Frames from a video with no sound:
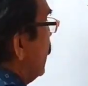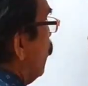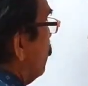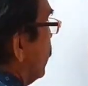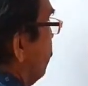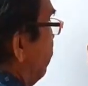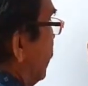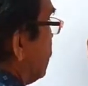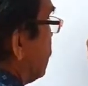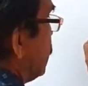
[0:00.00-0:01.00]
How many
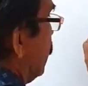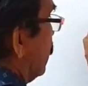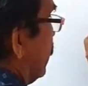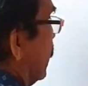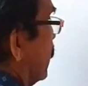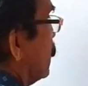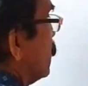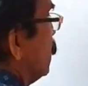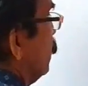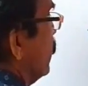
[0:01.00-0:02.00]
places are there?
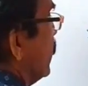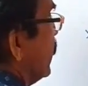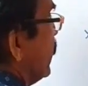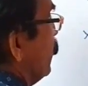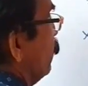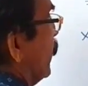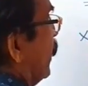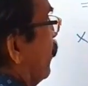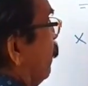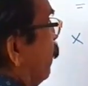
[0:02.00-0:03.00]
So here we
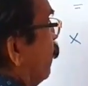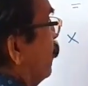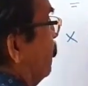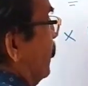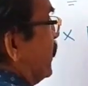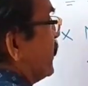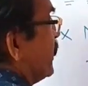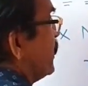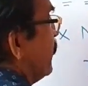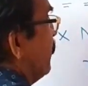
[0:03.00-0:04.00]
have 4
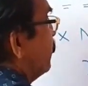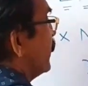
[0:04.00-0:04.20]
places.